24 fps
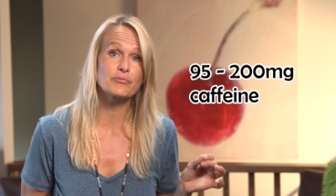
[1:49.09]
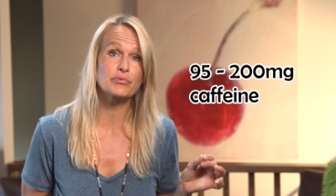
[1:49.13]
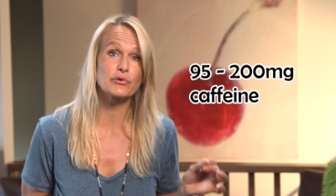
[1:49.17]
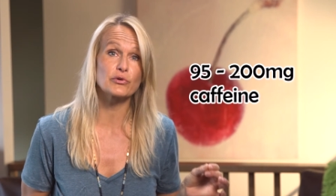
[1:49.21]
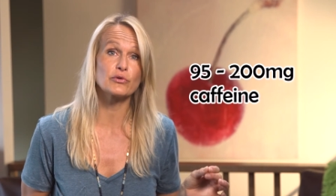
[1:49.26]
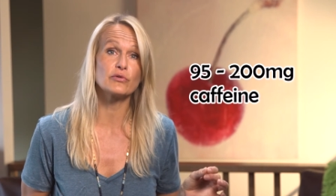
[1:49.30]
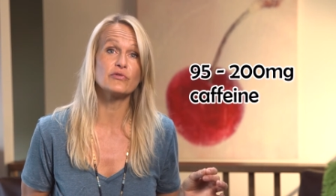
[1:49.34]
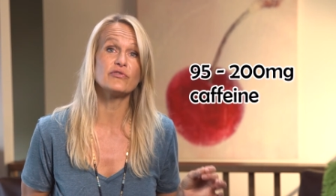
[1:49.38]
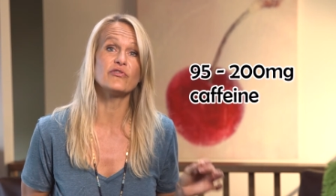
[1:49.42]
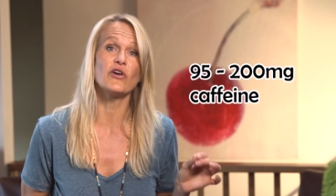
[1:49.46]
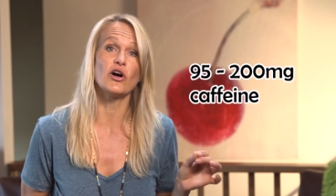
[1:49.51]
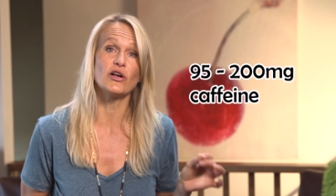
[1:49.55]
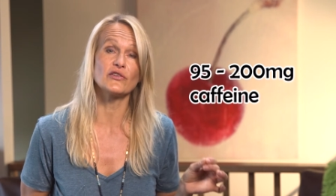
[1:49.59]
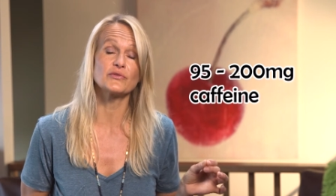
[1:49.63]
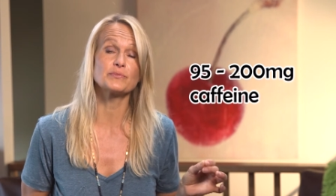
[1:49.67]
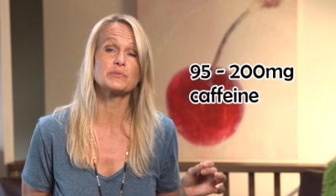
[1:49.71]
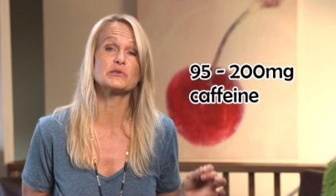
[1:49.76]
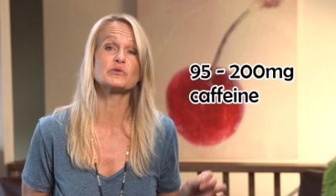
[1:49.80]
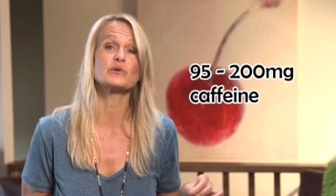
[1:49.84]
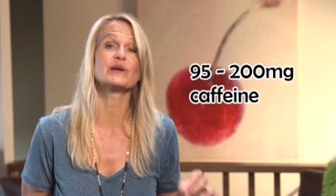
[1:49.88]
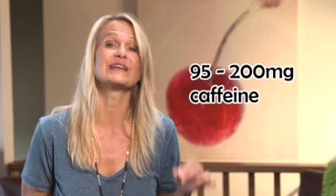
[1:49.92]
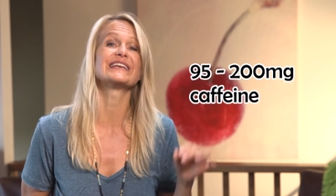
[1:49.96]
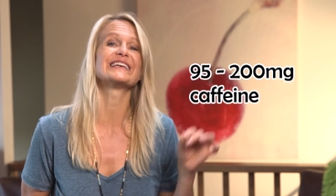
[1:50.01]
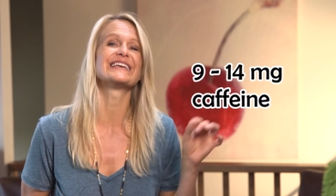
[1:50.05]
brew falls
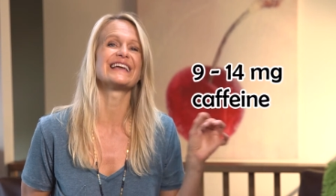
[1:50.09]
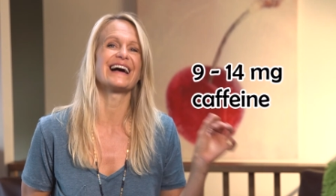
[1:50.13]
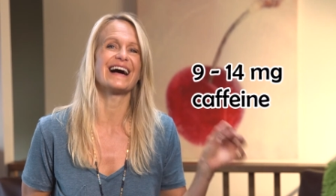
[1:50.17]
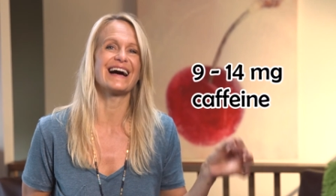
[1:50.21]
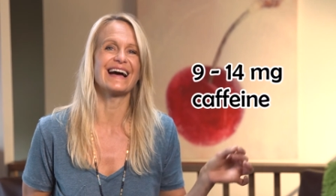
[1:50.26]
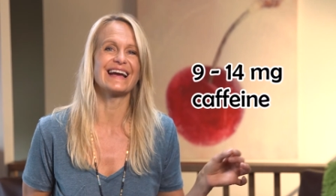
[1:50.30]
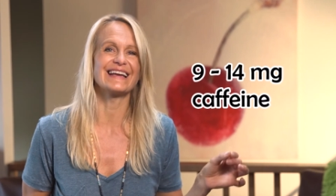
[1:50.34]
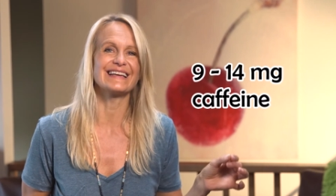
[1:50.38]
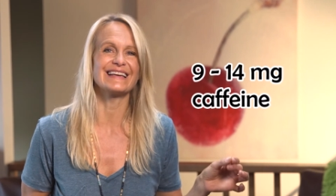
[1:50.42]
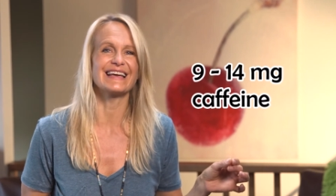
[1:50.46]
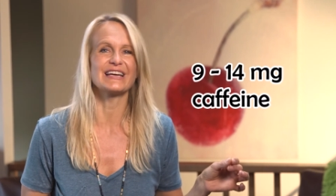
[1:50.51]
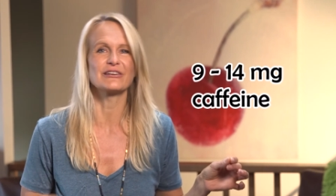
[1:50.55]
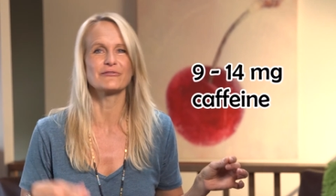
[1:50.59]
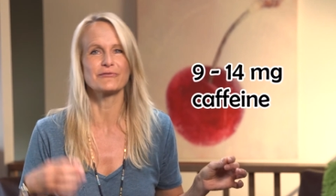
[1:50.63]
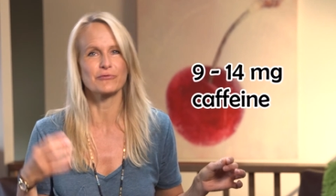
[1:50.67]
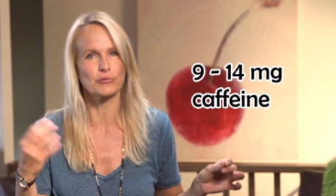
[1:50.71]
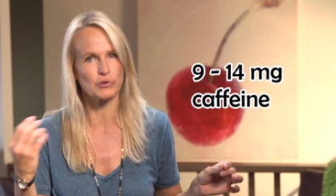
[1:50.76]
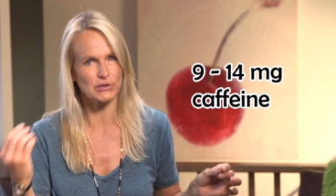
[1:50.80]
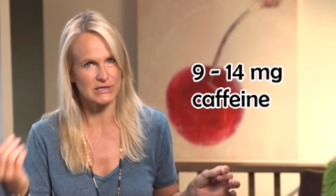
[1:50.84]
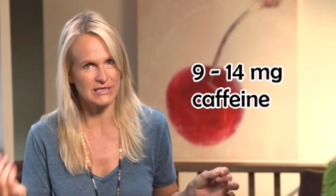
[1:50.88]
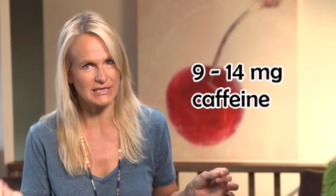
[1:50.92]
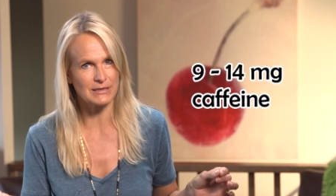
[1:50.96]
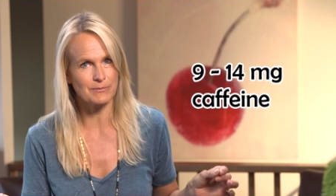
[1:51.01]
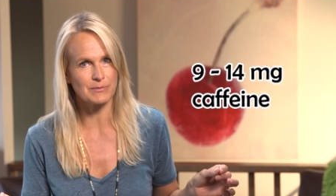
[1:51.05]
between 9 and
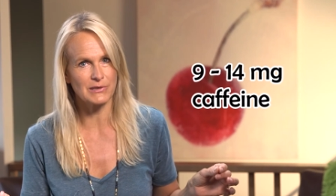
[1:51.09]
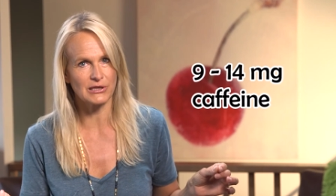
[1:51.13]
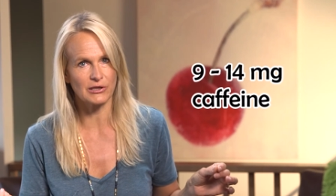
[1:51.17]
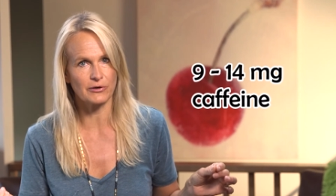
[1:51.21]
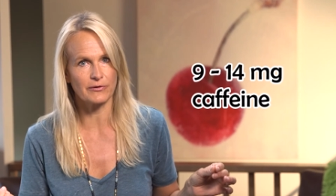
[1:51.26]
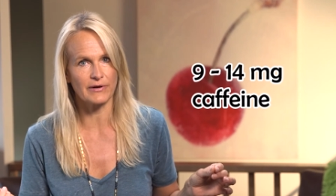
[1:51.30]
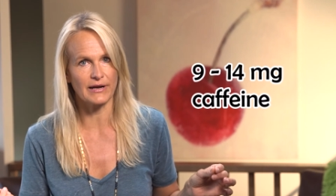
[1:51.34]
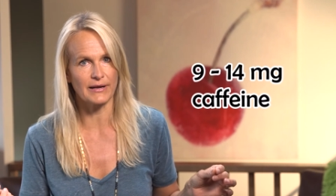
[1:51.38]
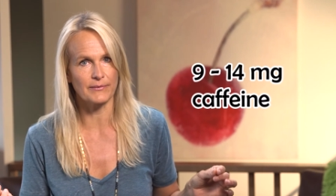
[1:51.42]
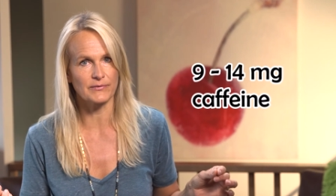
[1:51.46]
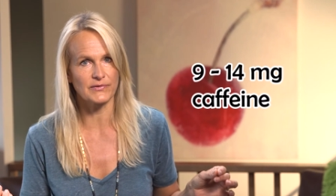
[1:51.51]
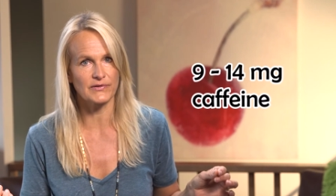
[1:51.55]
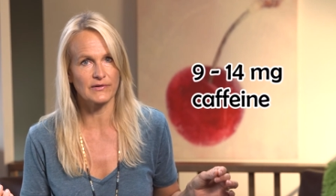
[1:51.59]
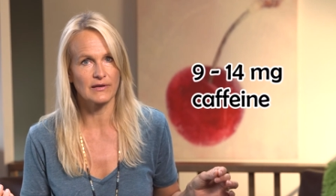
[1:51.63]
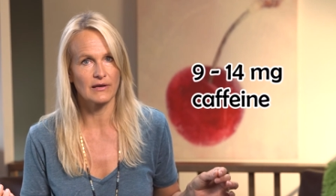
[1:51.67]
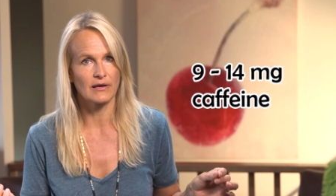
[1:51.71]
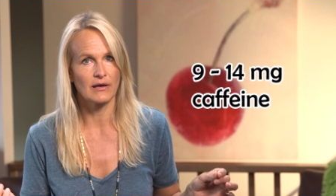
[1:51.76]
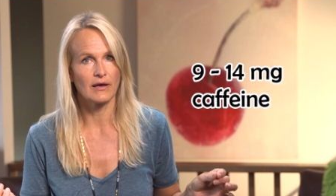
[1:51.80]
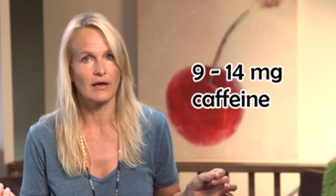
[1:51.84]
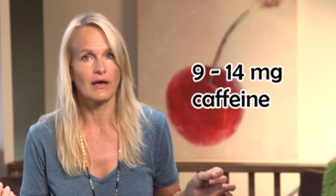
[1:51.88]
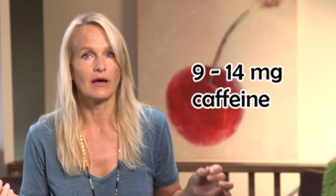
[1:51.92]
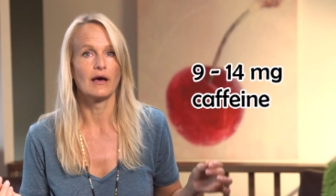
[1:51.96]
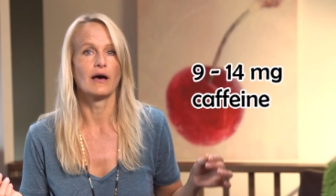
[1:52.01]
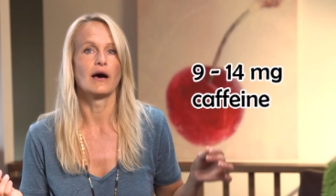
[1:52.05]
14 milligrams,
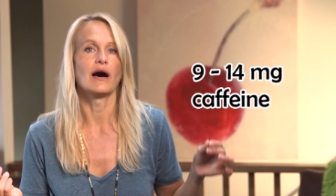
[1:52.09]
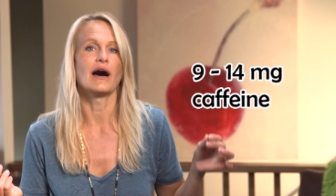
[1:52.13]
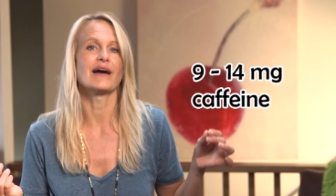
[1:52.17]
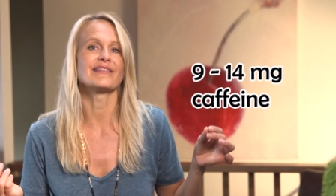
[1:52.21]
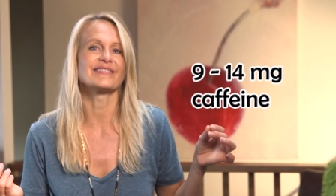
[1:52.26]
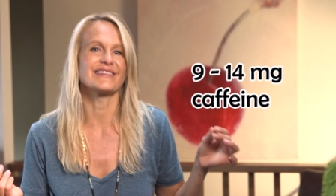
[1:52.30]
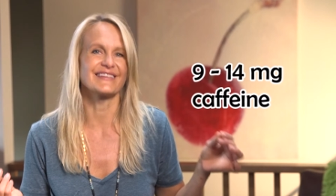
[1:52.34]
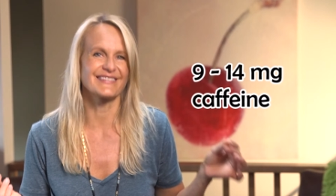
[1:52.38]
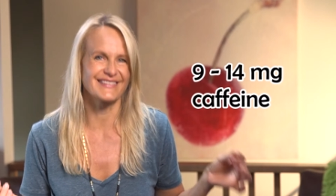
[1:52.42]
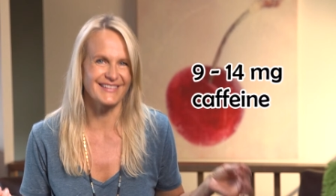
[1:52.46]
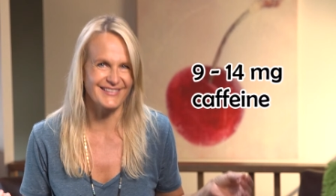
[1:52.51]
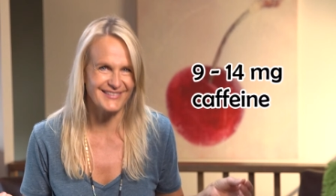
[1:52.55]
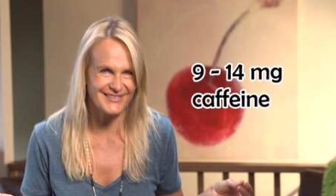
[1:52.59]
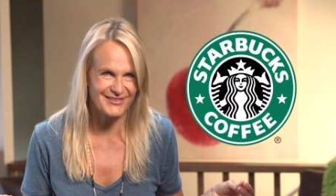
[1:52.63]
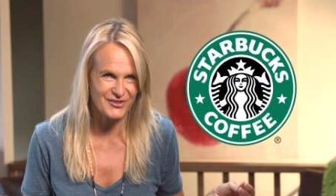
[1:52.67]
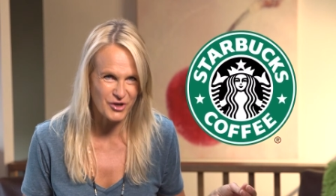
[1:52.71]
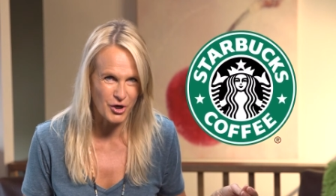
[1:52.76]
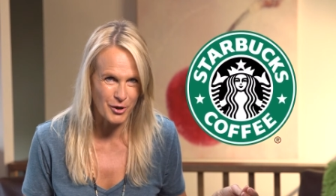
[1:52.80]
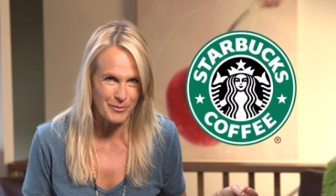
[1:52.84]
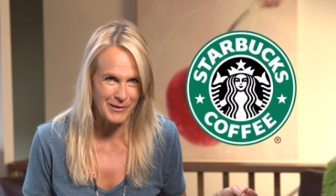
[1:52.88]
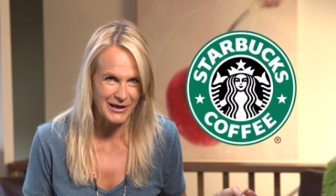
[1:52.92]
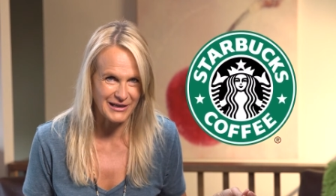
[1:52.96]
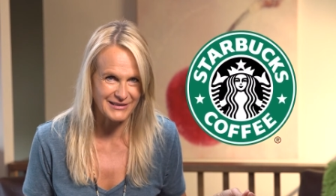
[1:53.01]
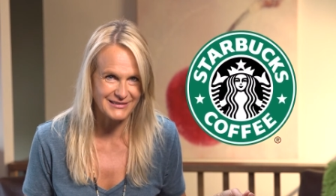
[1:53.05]
unless it's
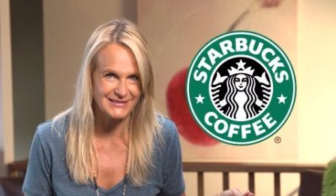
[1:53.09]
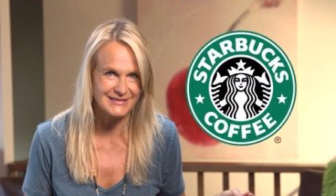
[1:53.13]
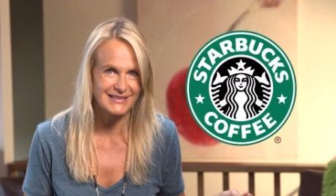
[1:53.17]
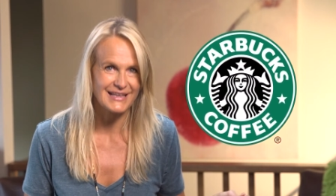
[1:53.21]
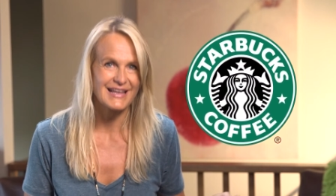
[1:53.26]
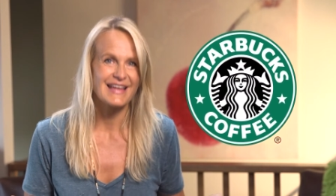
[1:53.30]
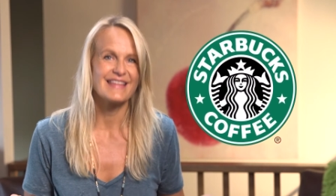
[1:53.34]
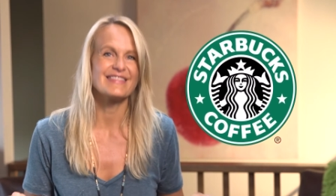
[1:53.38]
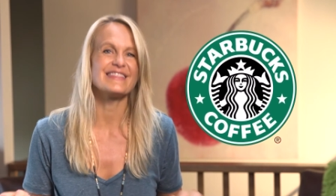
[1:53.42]
Starbucks.